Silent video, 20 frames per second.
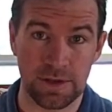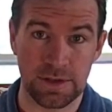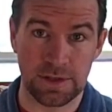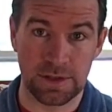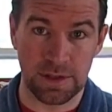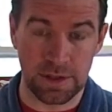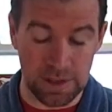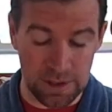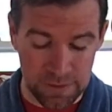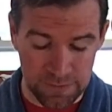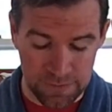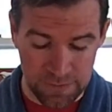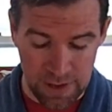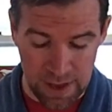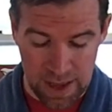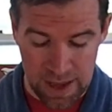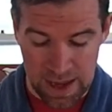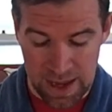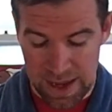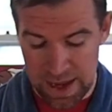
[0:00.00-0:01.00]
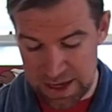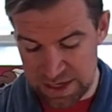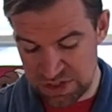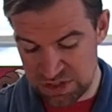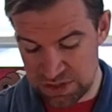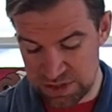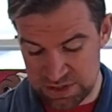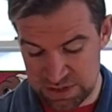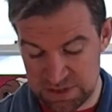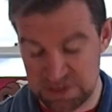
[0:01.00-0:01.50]
solidify and
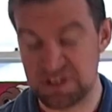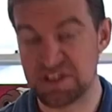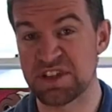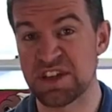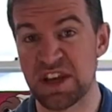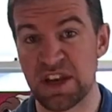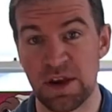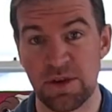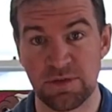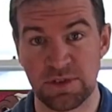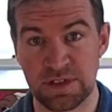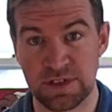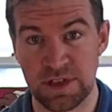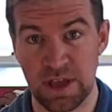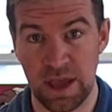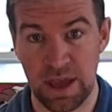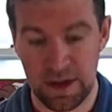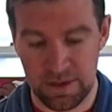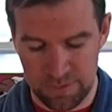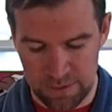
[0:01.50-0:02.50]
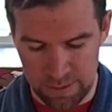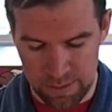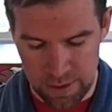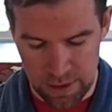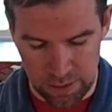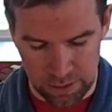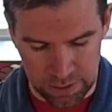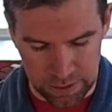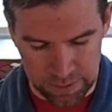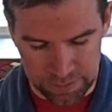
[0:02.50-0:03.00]
just sit outside of the
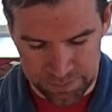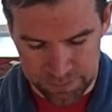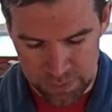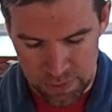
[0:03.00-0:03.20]
milk.